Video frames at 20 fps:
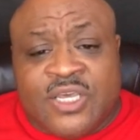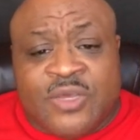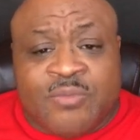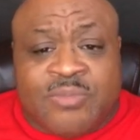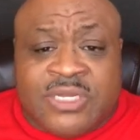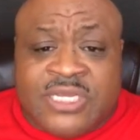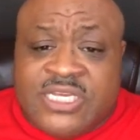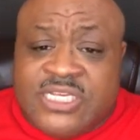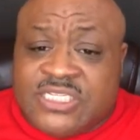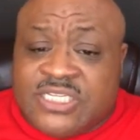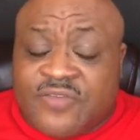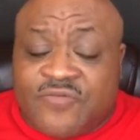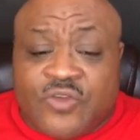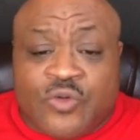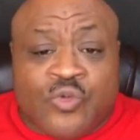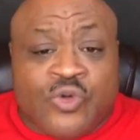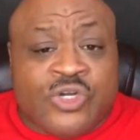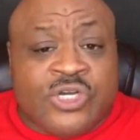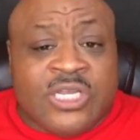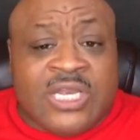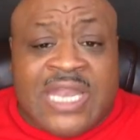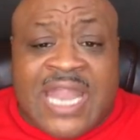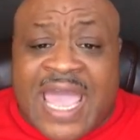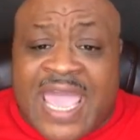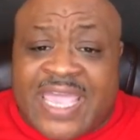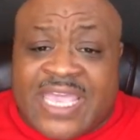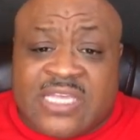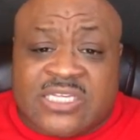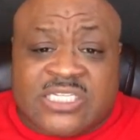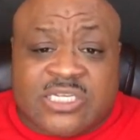Please, if you would,
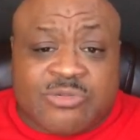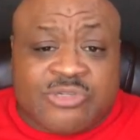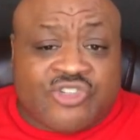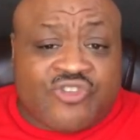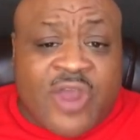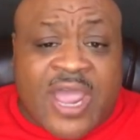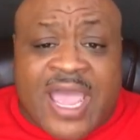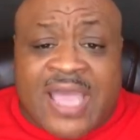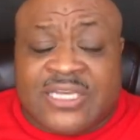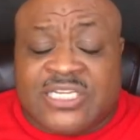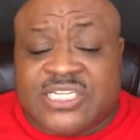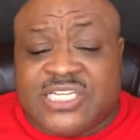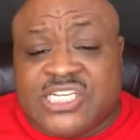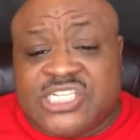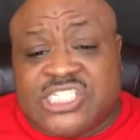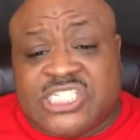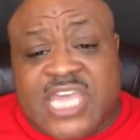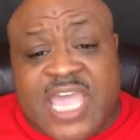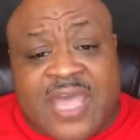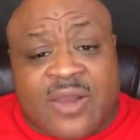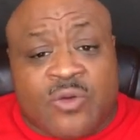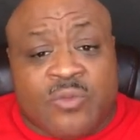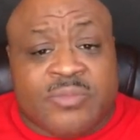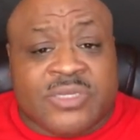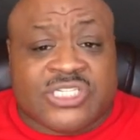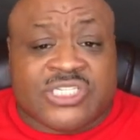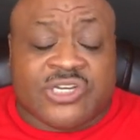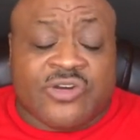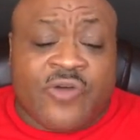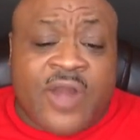like and subscribe to this channel,
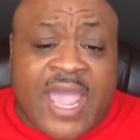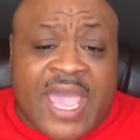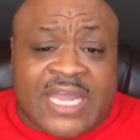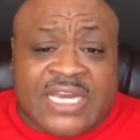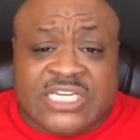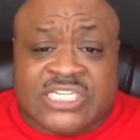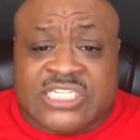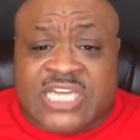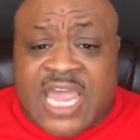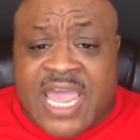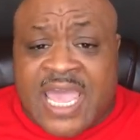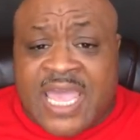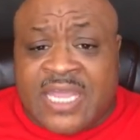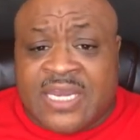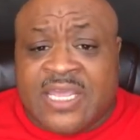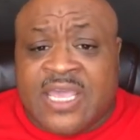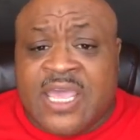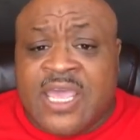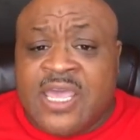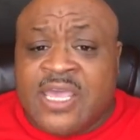Mr. Grind to Shine.